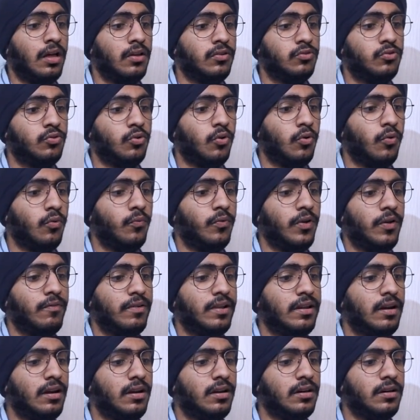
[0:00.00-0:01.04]
So we
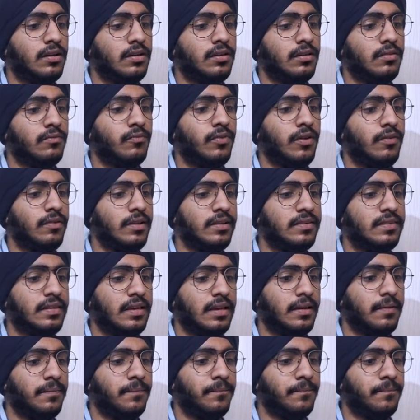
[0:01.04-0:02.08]
will return, we will
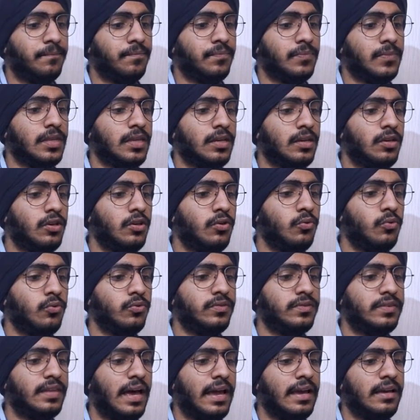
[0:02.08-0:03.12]
say
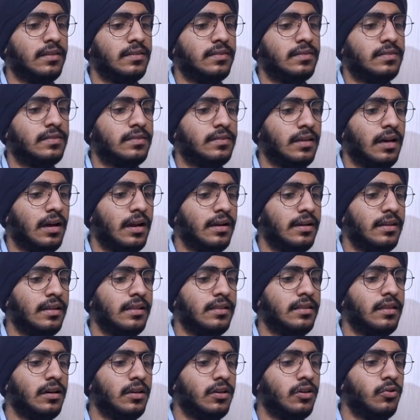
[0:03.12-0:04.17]
queue size
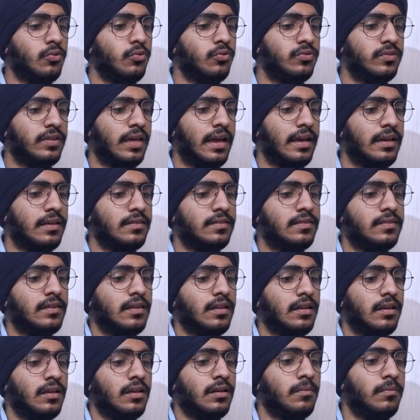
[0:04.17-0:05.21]
until the queue size
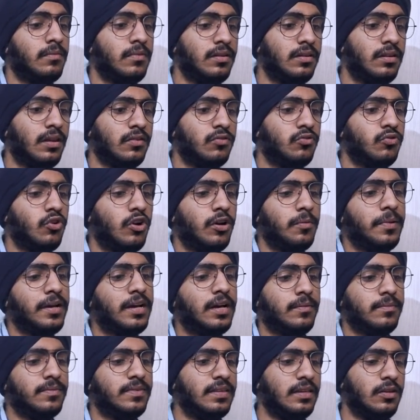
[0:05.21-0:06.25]
does not
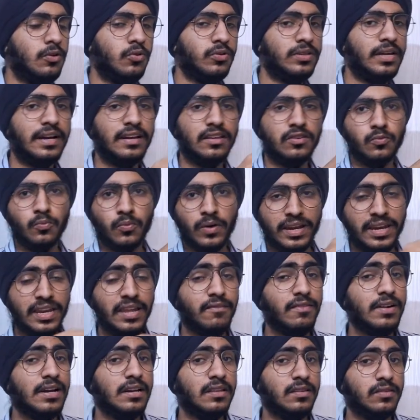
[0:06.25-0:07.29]
become 0, that is one
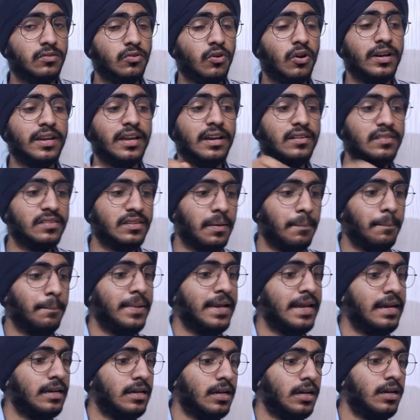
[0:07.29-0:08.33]
level does not gets
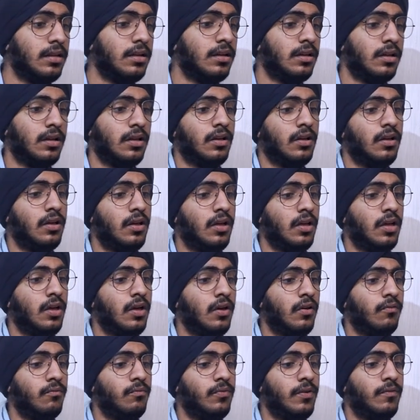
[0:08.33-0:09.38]
completed.
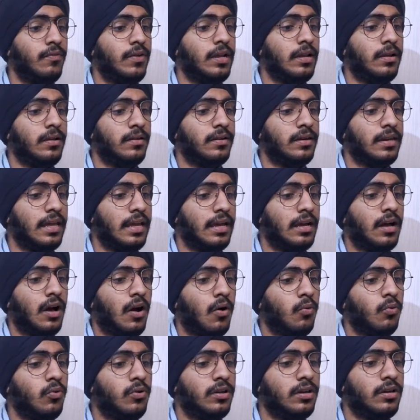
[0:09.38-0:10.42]
We will take
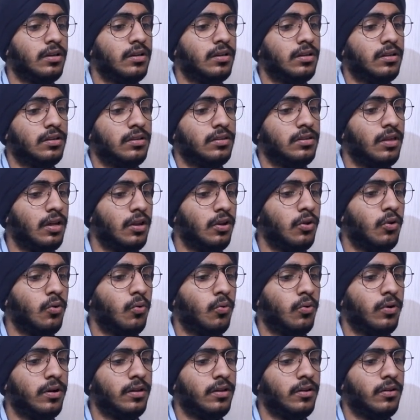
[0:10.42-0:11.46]
out the
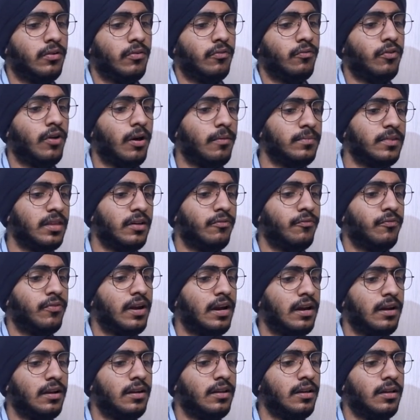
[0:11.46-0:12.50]
node from the
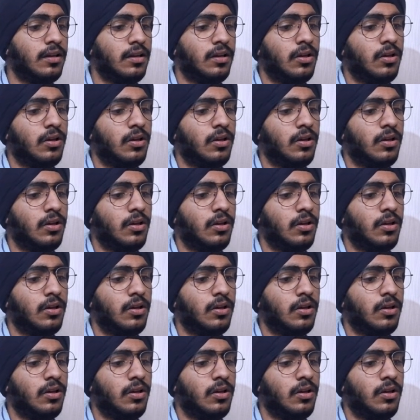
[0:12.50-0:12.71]
front,